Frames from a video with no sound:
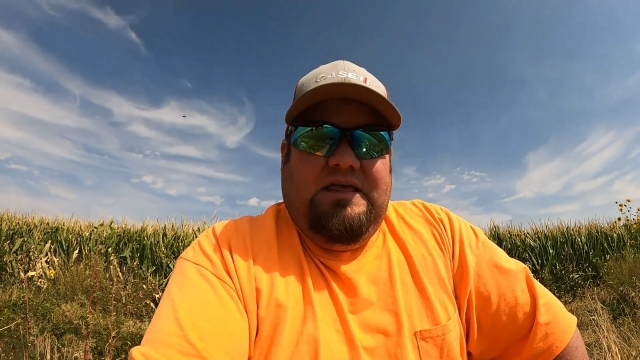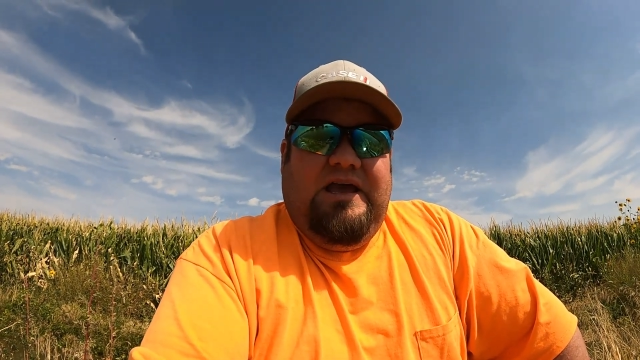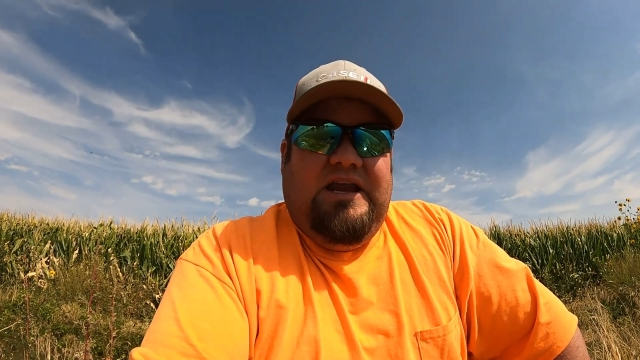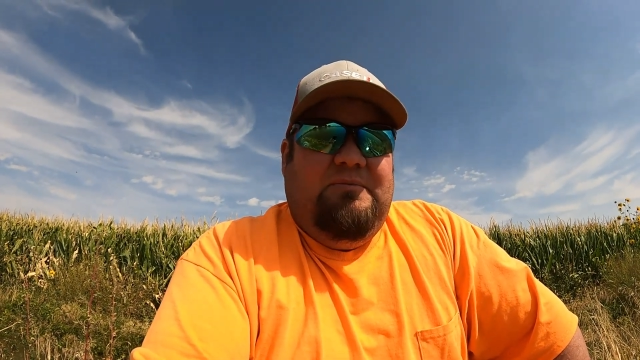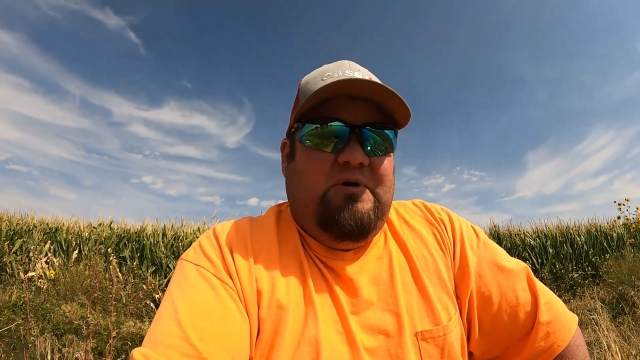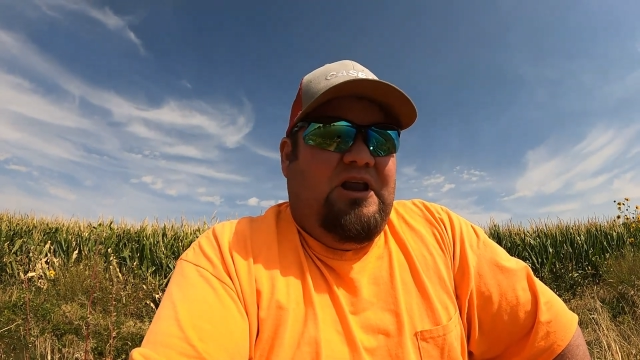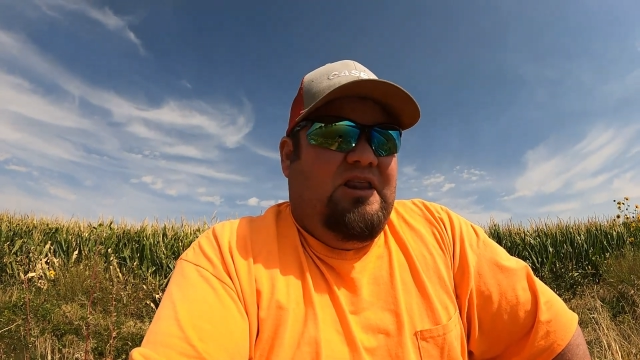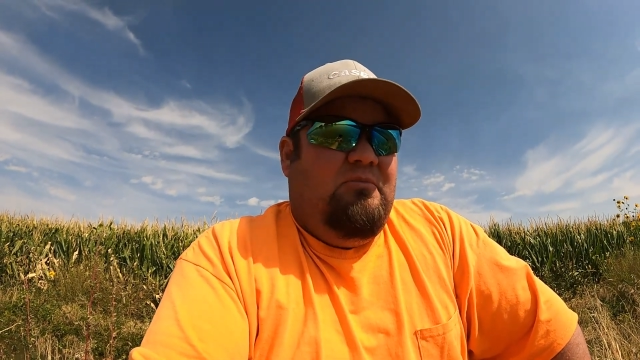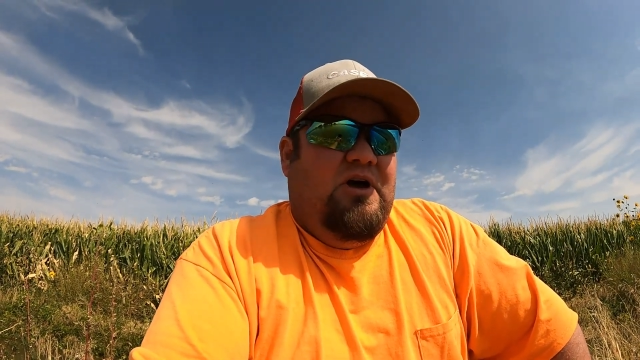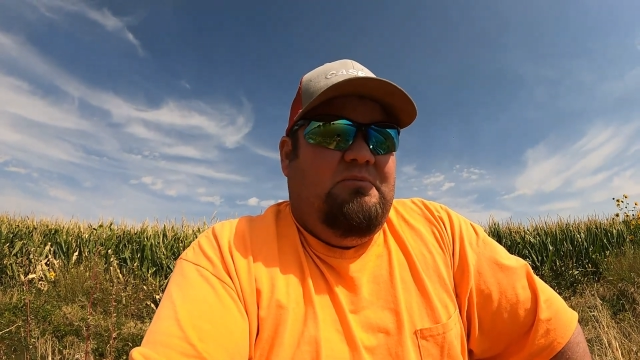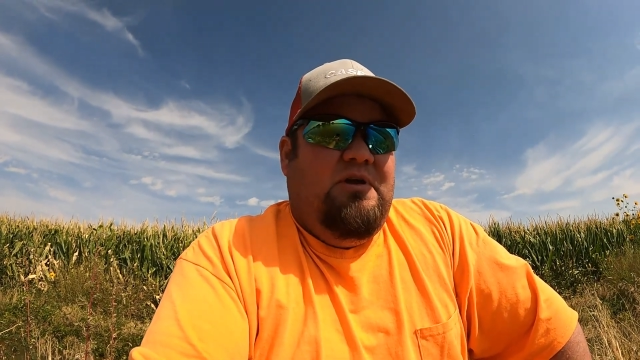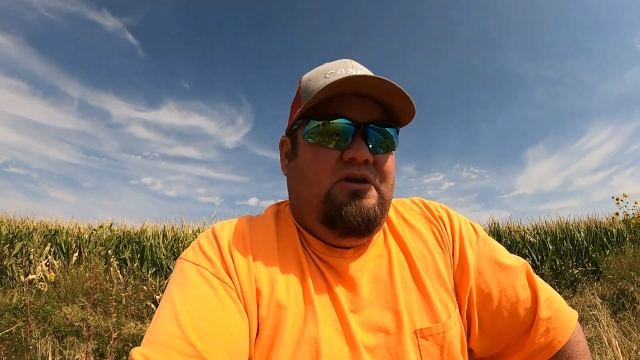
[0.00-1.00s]
anybody that
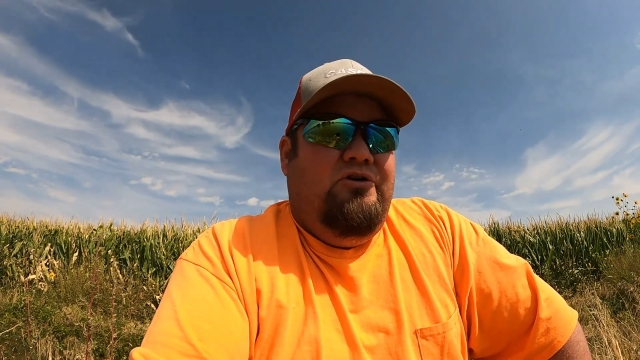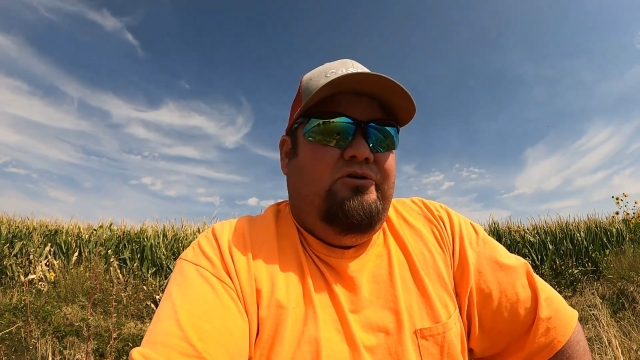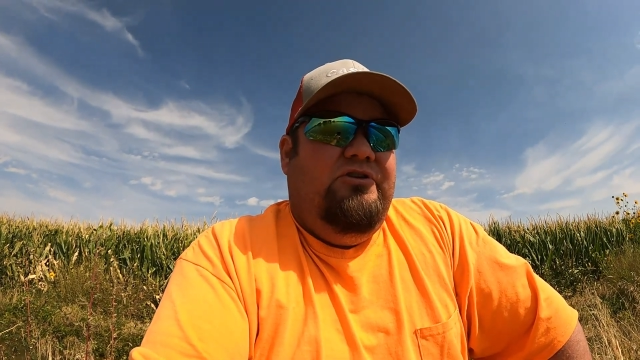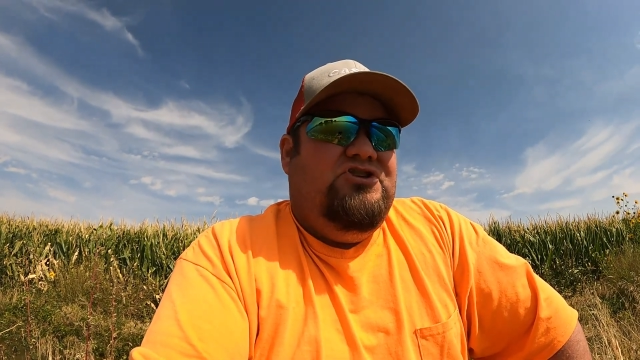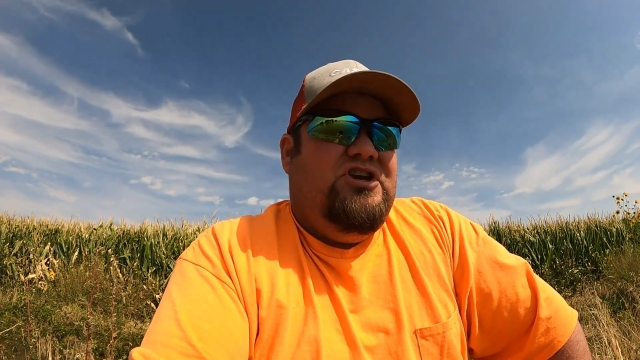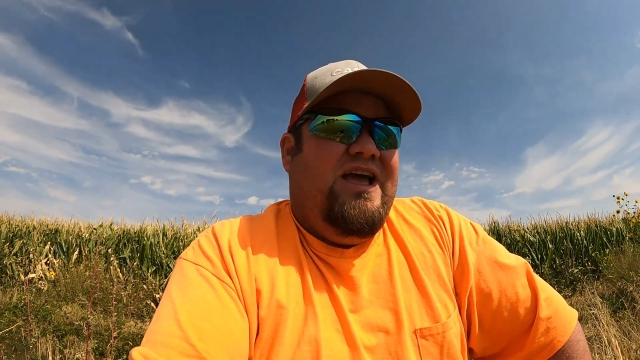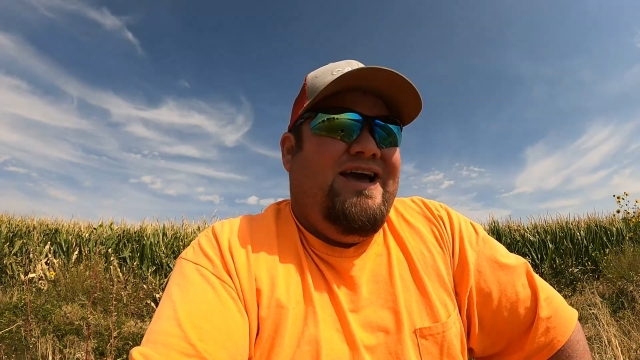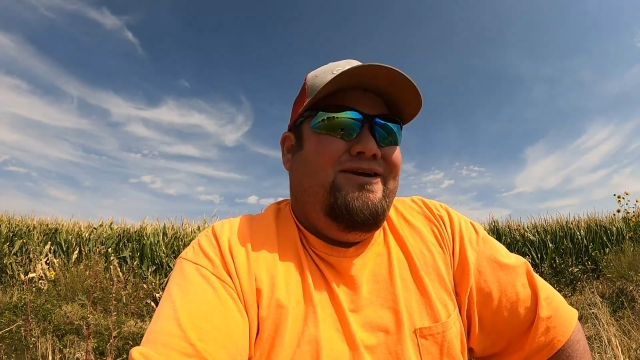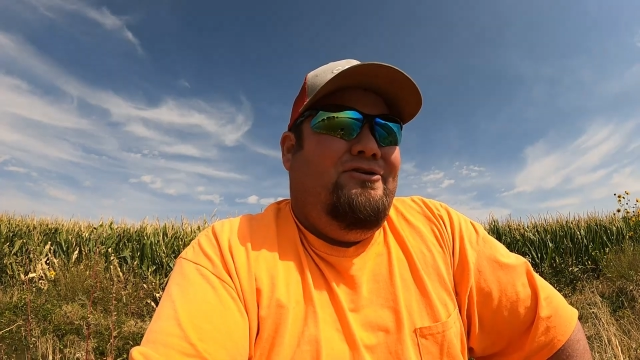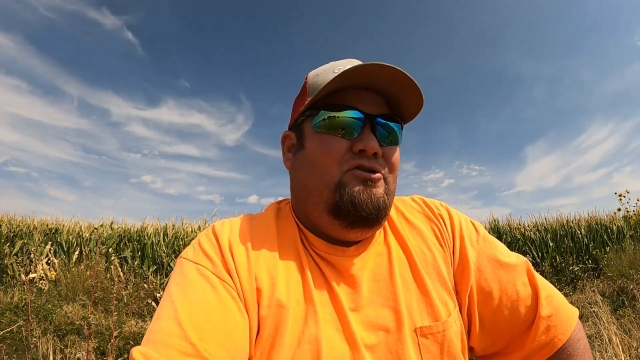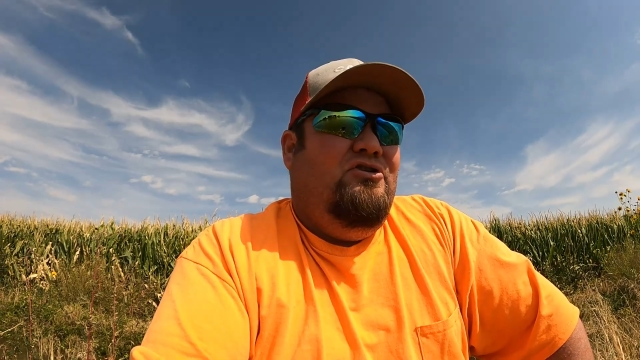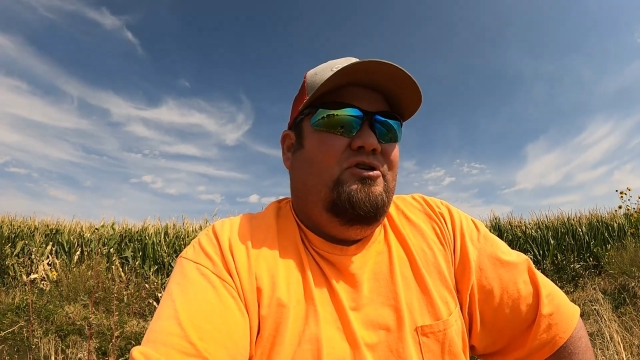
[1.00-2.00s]
might be new to the
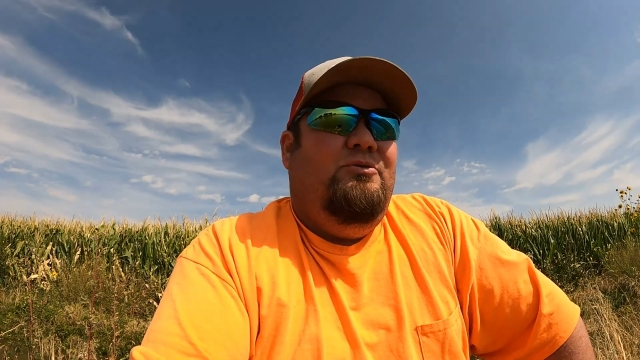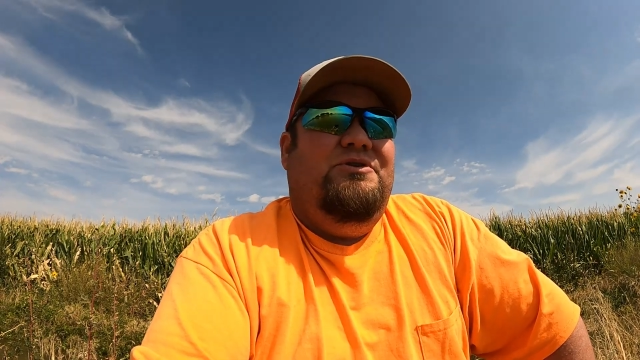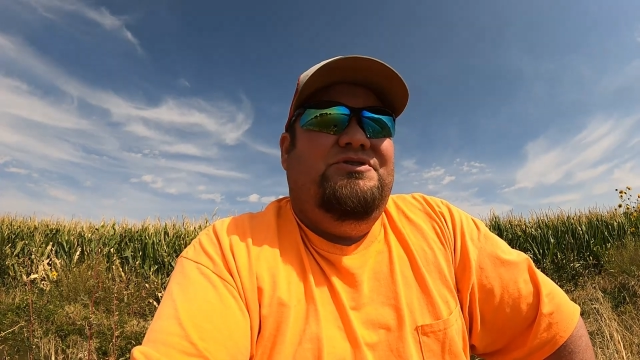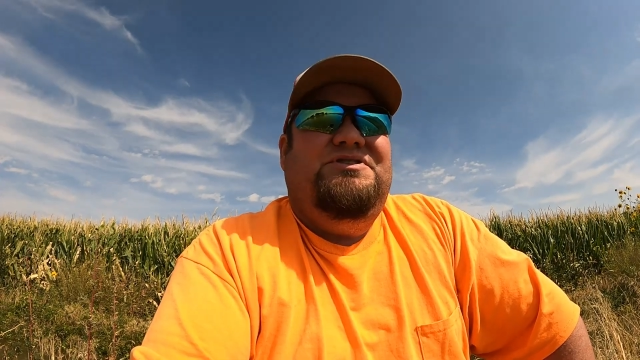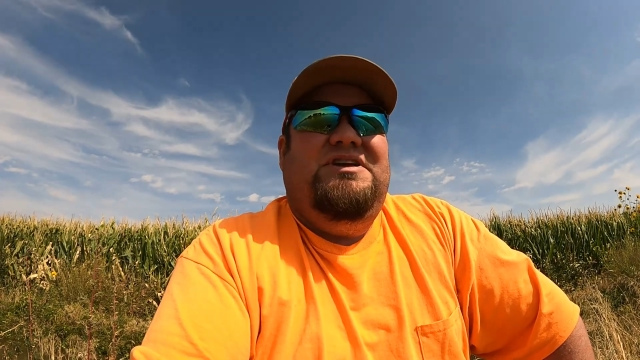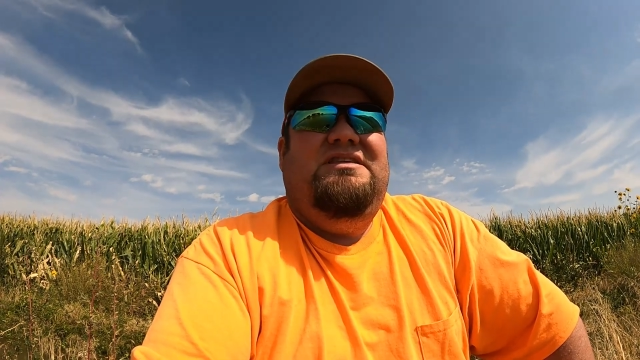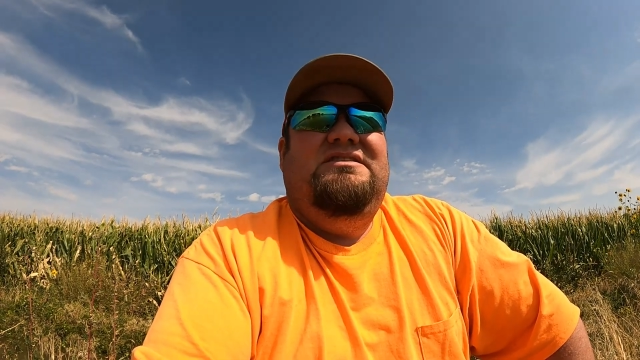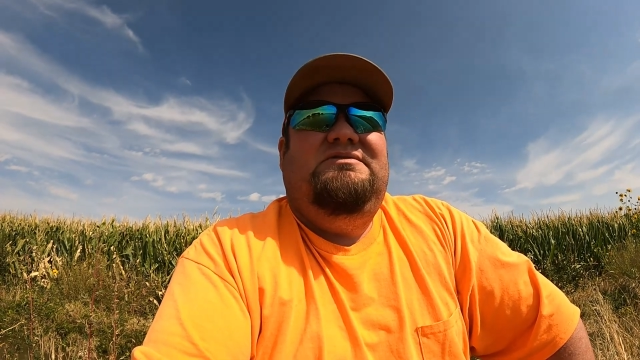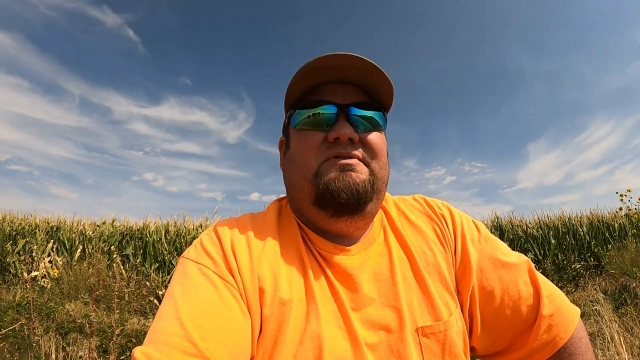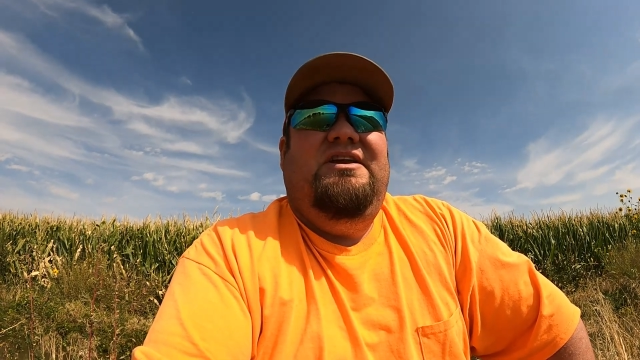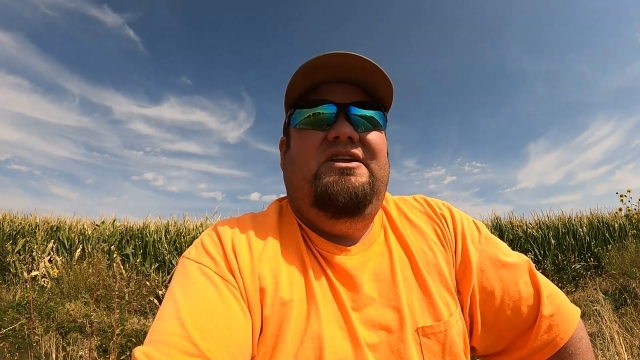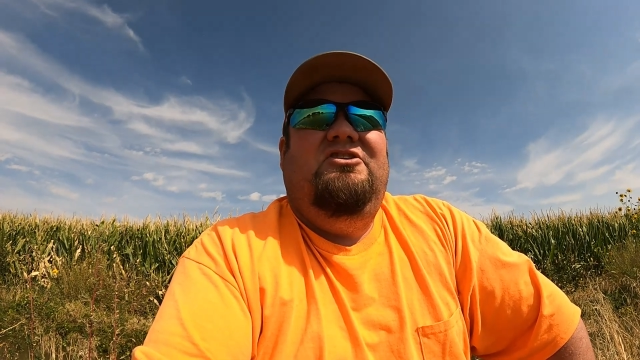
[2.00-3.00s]
channel or will see
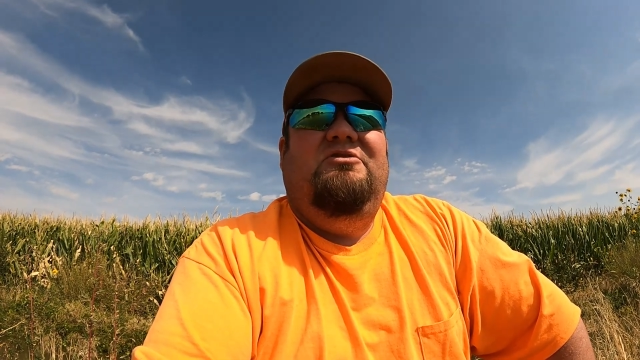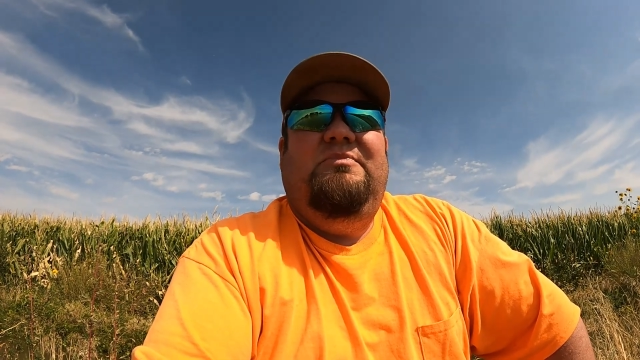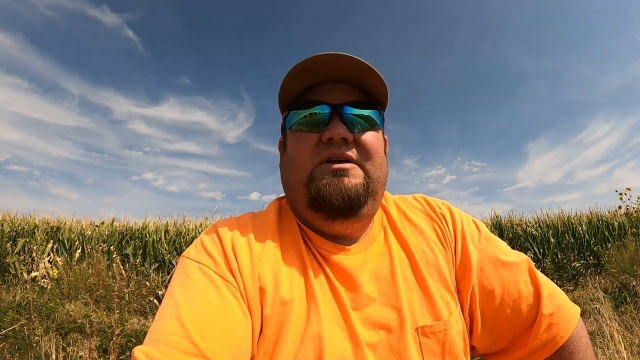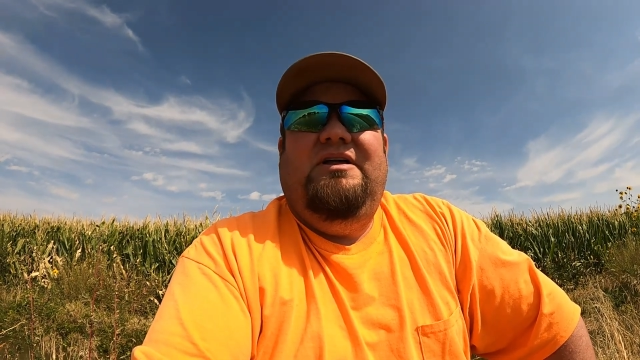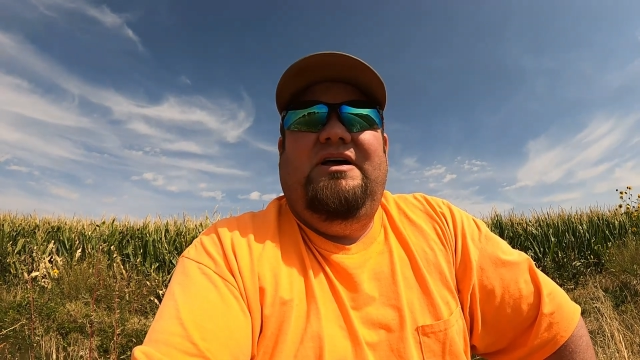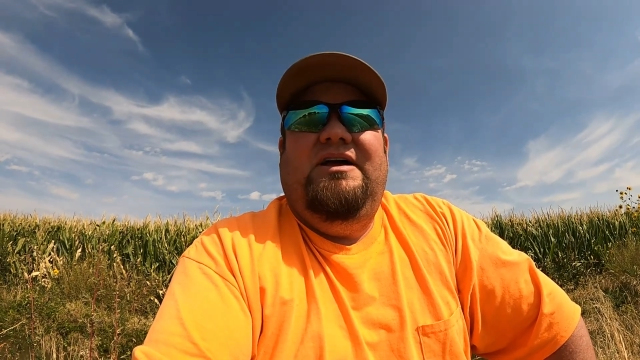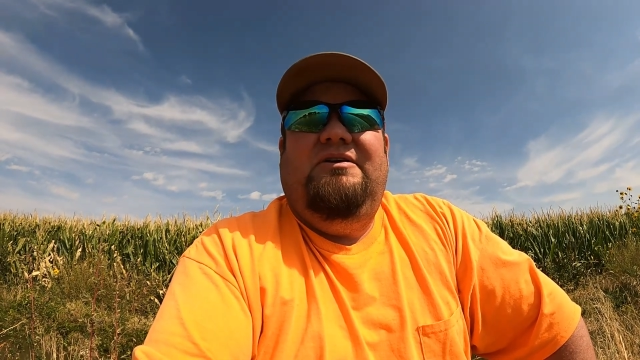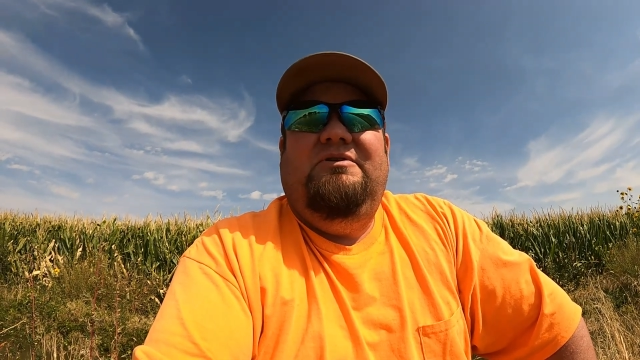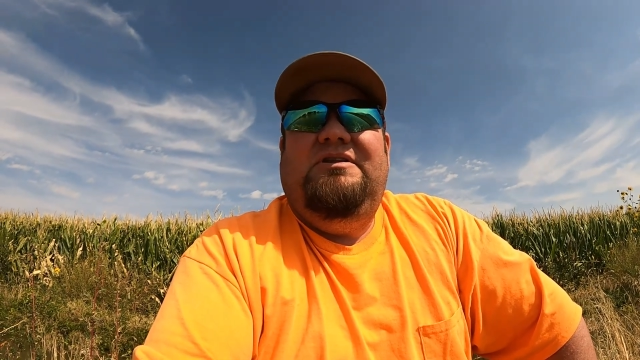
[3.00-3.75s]
this video and be like,